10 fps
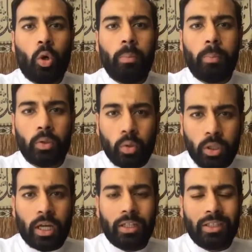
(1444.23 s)
hubb
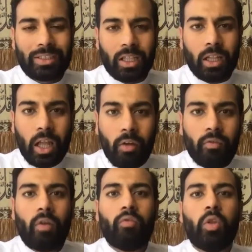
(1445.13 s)
dunya, this love
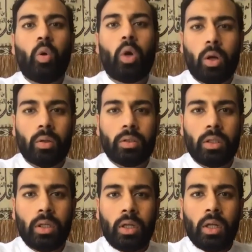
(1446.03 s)
of the world.
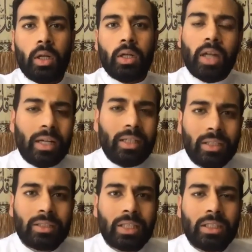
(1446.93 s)
Not in
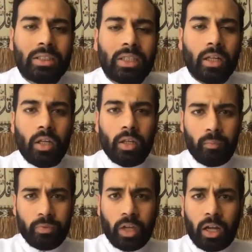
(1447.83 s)
the sense that,
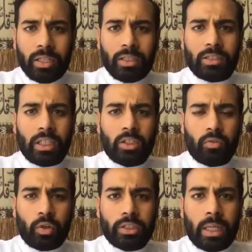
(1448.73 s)
not in the sense of,
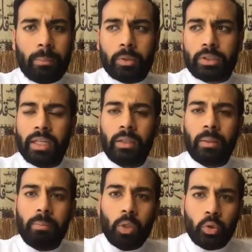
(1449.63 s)
for example, saying the
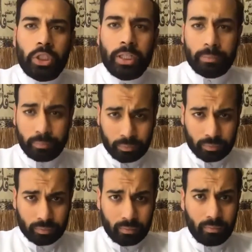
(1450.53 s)
beauty
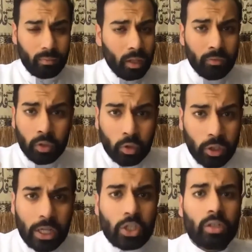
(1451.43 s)
of the
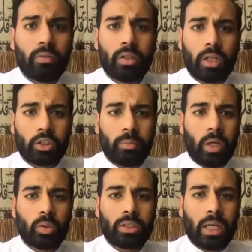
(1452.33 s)
creation of Allah subhanahu
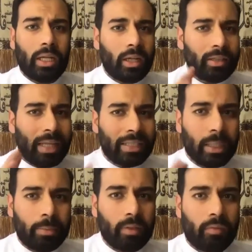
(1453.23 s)
wa ta'ala, not that
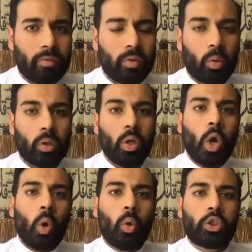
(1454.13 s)
type of love of the world.
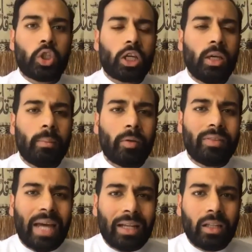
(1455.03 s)
We're talking
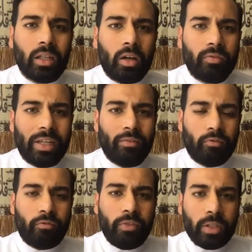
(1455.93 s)
about that love that
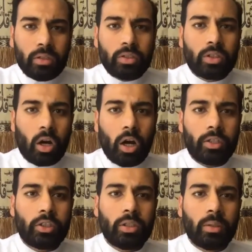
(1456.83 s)
fills the
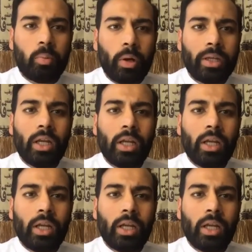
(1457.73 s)
heart to the point